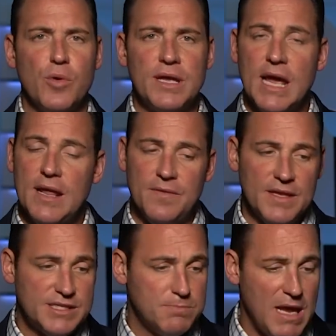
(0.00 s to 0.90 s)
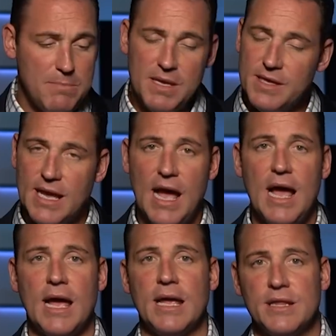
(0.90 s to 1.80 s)
Again, this may be the
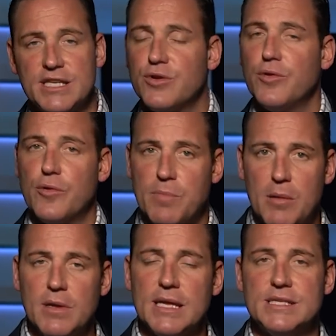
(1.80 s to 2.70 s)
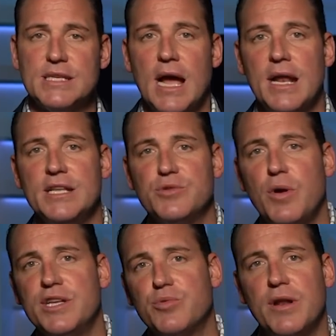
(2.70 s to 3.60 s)
guy, at least on the Republican side, in
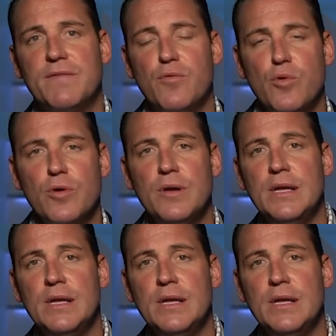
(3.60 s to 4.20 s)
2024,